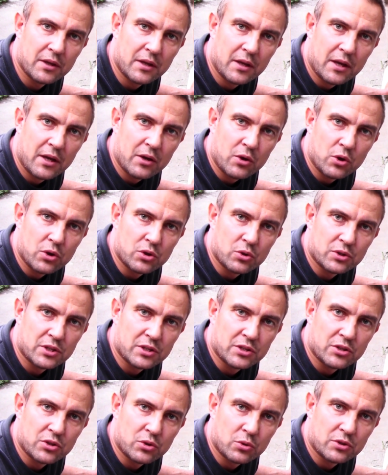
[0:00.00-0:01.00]
and all you need
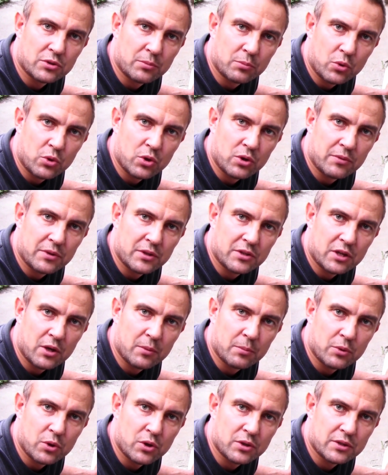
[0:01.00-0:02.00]
to do is pour off the
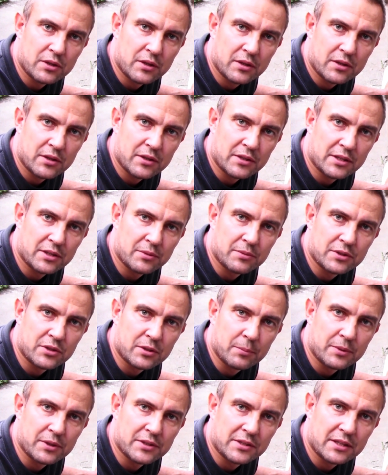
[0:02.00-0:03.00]
top part, leaving the
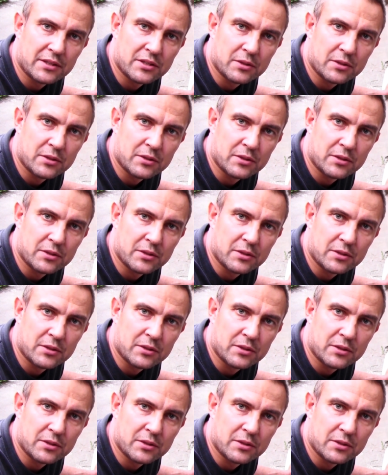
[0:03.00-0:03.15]
pits at the